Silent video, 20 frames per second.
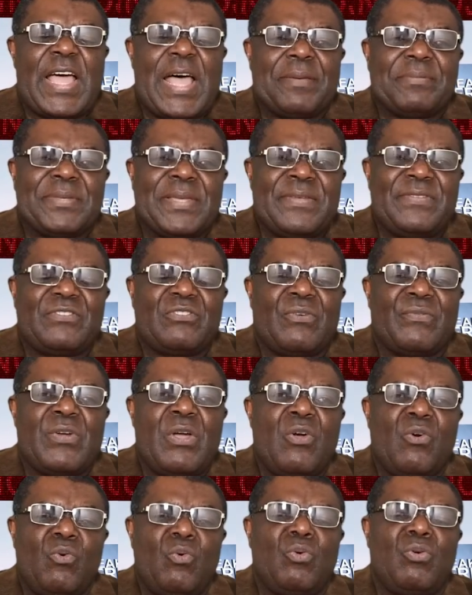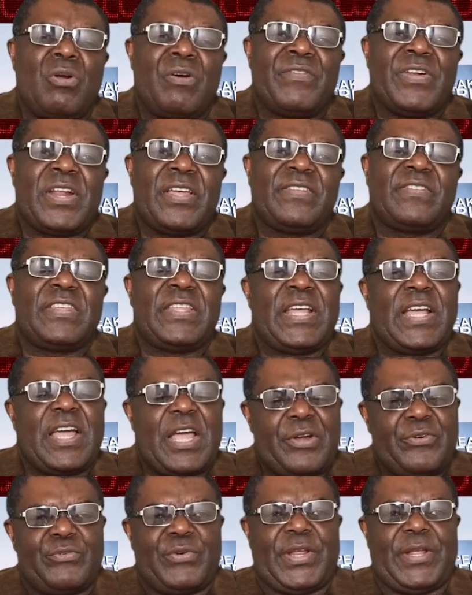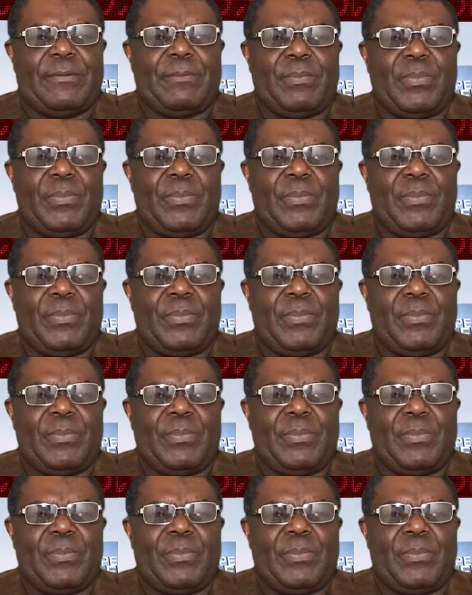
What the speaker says: absence of good governance in a country.